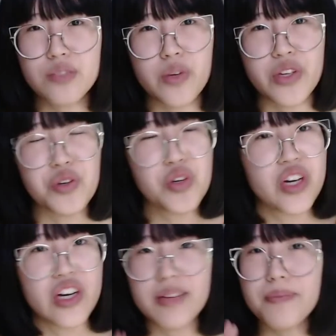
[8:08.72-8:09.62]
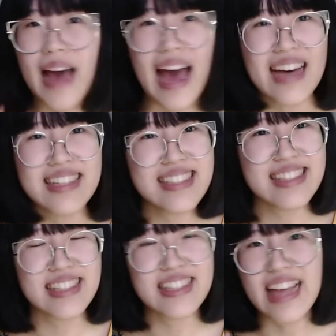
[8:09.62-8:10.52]
where you could
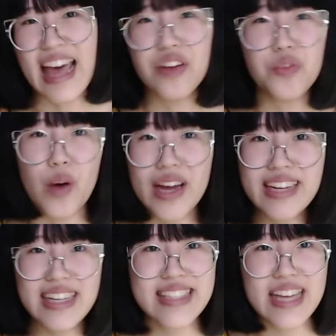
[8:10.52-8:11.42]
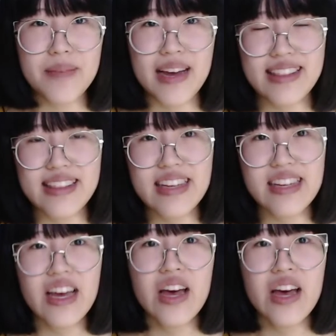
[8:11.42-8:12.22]
pass the N1 exam, I think.